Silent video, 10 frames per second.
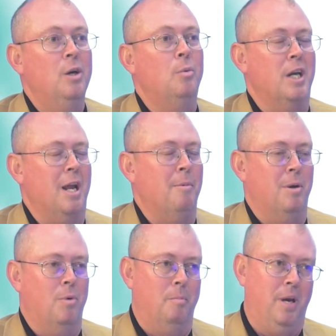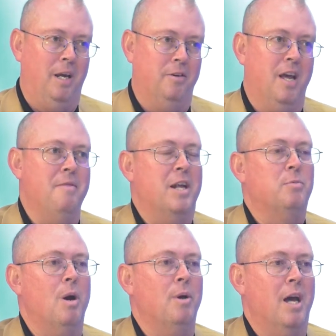We got to be on one page. And
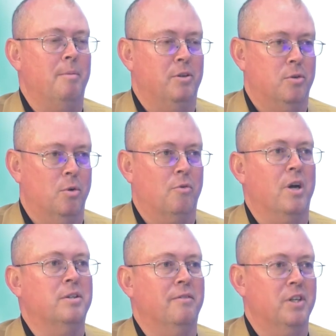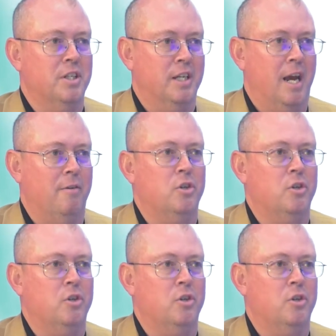that's why we got to be so aggressive and together,